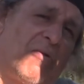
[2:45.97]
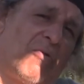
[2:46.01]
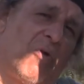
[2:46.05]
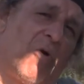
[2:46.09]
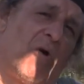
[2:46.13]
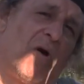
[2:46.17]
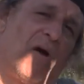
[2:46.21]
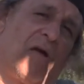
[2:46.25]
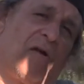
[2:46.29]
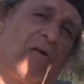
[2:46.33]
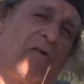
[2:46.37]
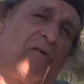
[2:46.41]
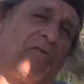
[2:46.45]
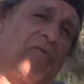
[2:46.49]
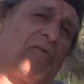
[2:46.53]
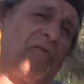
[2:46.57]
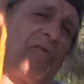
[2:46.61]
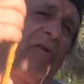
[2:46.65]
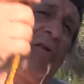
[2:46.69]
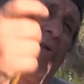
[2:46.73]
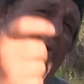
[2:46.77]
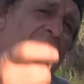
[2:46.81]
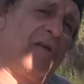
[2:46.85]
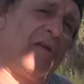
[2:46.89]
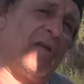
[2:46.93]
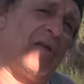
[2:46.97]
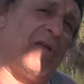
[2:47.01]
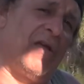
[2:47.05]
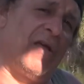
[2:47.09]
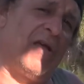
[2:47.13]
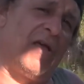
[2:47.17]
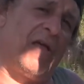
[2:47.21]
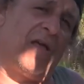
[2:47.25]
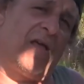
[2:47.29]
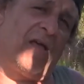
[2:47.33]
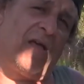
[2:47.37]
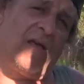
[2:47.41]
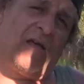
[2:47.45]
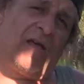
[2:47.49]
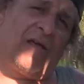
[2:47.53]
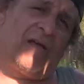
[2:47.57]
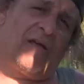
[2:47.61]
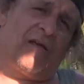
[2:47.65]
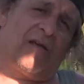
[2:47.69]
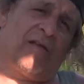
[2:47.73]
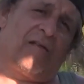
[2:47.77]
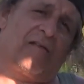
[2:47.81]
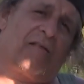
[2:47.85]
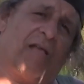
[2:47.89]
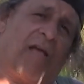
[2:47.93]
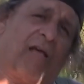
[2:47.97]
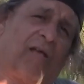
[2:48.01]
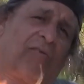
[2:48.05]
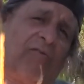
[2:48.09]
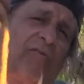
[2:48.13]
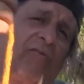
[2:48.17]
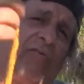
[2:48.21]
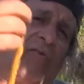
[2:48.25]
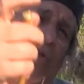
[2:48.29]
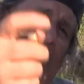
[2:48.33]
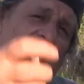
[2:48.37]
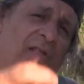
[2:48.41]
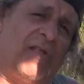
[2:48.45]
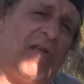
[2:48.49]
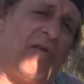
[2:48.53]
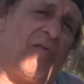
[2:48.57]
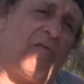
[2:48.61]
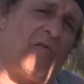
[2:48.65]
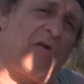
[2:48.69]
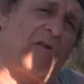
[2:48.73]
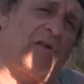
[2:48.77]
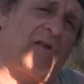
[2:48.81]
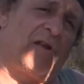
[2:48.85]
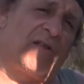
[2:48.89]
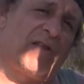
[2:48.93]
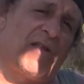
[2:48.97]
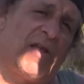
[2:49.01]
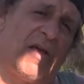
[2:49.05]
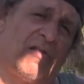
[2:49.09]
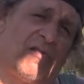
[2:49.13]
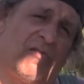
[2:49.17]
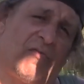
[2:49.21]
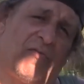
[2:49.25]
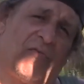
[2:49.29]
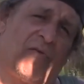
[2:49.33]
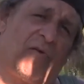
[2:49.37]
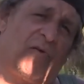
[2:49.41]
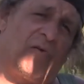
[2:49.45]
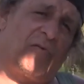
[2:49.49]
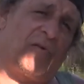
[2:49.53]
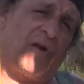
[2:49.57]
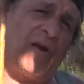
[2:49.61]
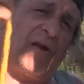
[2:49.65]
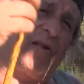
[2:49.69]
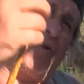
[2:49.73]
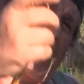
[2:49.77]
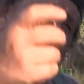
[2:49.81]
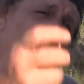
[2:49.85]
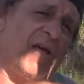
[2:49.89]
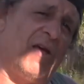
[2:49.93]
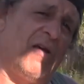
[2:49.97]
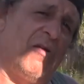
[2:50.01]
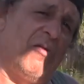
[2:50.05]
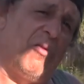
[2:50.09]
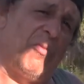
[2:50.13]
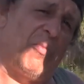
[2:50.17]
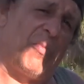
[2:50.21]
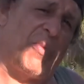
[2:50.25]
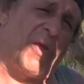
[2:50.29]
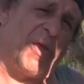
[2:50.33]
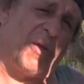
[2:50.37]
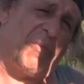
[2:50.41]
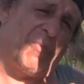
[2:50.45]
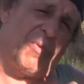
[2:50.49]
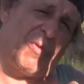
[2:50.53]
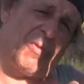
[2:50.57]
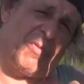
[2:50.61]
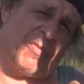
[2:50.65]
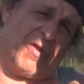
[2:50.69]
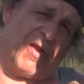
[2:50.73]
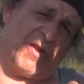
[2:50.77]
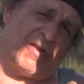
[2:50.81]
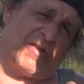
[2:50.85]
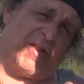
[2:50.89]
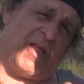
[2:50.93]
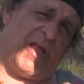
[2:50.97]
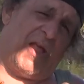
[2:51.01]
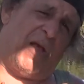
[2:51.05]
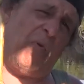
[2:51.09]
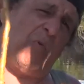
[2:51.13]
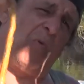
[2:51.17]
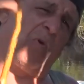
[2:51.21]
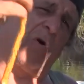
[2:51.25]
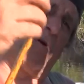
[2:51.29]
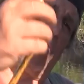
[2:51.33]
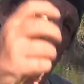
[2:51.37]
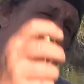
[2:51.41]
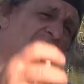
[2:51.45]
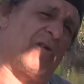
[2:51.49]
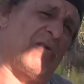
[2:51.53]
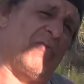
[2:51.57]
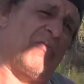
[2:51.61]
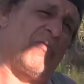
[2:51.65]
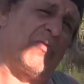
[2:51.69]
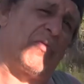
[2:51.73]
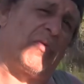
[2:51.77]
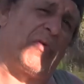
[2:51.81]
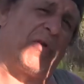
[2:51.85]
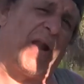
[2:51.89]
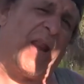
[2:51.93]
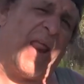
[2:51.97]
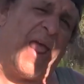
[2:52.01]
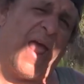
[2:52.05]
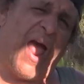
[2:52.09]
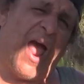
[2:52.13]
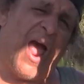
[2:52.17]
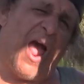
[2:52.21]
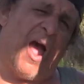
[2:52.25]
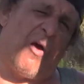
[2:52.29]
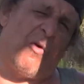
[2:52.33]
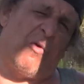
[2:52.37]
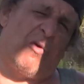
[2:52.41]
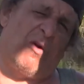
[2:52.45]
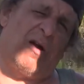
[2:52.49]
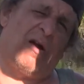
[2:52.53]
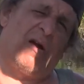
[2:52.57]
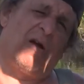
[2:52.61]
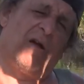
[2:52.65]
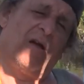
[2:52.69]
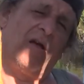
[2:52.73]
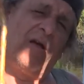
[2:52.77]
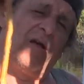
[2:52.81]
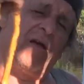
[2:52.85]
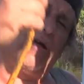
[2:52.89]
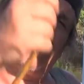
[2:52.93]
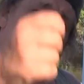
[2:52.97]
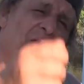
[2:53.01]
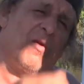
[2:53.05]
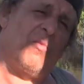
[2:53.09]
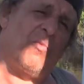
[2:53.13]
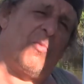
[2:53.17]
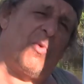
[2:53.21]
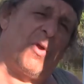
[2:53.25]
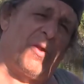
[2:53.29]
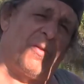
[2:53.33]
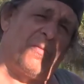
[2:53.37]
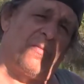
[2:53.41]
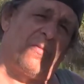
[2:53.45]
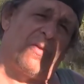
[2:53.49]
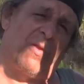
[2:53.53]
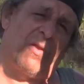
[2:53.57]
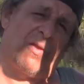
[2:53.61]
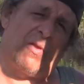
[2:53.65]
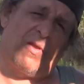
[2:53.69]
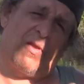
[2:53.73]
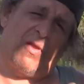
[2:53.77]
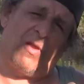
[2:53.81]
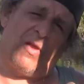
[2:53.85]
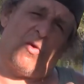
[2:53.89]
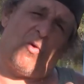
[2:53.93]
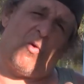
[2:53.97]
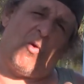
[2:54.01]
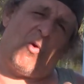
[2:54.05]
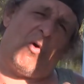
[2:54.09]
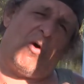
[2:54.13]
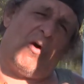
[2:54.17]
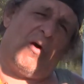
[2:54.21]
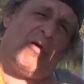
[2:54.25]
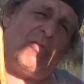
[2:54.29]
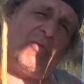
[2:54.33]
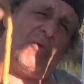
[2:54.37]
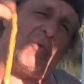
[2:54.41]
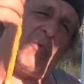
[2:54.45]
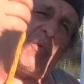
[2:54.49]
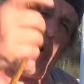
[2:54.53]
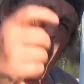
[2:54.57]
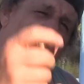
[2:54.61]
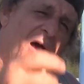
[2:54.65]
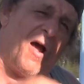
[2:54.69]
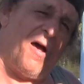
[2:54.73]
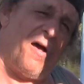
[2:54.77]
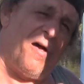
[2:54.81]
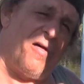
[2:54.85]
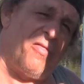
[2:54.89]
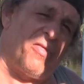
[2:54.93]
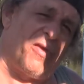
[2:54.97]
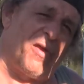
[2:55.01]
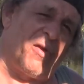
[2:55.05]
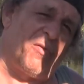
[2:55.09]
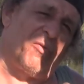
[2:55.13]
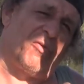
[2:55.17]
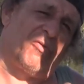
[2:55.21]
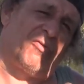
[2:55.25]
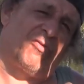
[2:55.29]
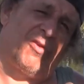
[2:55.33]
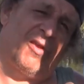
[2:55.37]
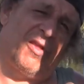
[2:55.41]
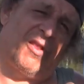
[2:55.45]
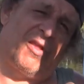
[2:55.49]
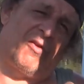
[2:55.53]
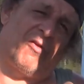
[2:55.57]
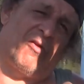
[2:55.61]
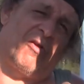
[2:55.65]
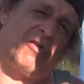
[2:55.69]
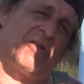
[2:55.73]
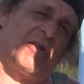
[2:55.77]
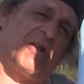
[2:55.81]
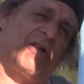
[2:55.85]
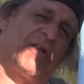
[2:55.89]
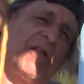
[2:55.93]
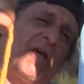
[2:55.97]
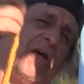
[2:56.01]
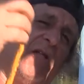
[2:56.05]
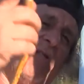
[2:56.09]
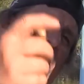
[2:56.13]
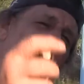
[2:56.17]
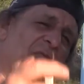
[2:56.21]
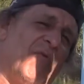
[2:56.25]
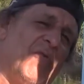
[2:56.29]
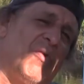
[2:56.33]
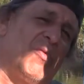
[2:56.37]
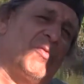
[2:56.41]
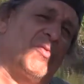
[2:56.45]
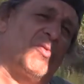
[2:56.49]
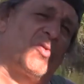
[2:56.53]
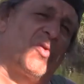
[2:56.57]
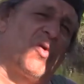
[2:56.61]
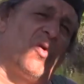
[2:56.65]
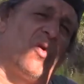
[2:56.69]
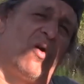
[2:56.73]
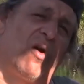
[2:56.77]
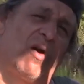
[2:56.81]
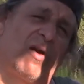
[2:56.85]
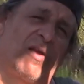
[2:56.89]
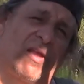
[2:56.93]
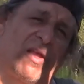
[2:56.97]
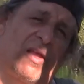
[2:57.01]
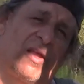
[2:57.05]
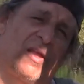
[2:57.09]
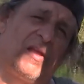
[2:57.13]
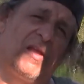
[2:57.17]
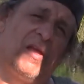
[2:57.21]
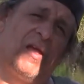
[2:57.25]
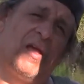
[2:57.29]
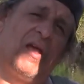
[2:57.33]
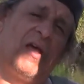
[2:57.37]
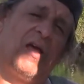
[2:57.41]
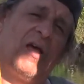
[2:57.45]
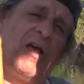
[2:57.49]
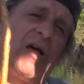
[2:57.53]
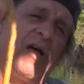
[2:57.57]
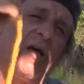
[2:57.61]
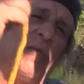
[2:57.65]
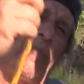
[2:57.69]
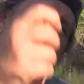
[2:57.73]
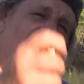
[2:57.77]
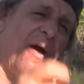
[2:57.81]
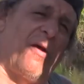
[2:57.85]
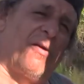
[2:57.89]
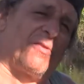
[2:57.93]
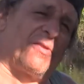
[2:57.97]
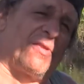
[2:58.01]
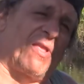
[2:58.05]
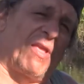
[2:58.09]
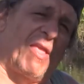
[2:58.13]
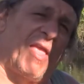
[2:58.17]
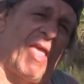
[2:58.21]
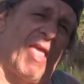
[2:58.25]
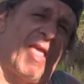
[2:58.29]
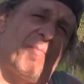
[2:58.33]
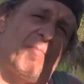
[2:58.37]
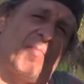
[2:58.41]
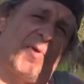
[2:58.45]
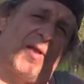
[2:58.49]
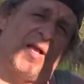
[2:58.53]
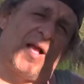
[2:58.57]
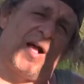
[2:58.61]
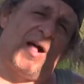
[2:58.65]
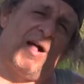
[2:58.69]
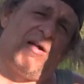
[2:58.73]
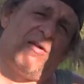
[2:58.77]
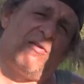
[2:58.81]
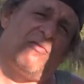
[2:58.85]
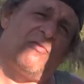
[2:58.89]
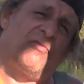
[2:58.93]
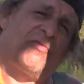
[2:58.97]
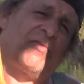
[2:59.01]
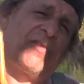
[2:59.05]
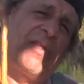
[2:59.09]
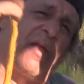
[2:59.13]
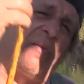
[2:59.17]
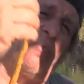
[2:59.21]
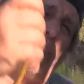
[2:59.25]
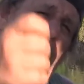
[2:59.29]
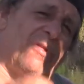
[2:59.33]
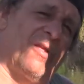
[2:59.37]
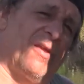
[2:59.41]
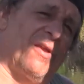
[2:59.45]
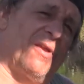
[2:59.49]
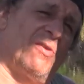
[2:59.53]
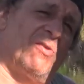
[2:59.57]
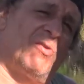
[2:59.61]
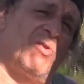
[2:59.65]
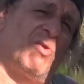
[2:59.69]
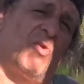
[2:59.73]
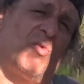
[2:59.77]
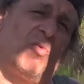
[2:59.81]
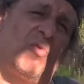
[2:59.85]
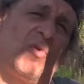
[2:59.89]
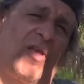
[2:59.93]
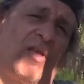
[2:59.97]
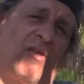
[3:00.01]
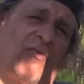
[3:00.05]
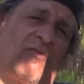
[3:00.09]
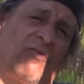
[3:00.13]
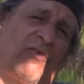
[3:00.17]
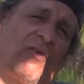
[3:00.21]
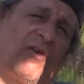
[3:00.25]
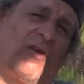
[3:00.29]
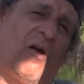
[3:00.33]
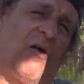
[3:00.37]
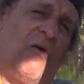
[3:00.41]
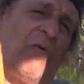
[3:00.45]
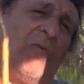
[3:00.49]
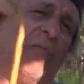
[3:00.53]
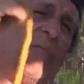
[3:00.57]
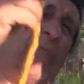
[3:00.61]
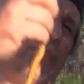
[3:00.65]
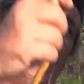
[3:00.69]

lawyers that sit there on the telephone and tell people that they worked for an hour, when all the while they were sitting on the telephone talking about the game of golf they played 2 weeks ago.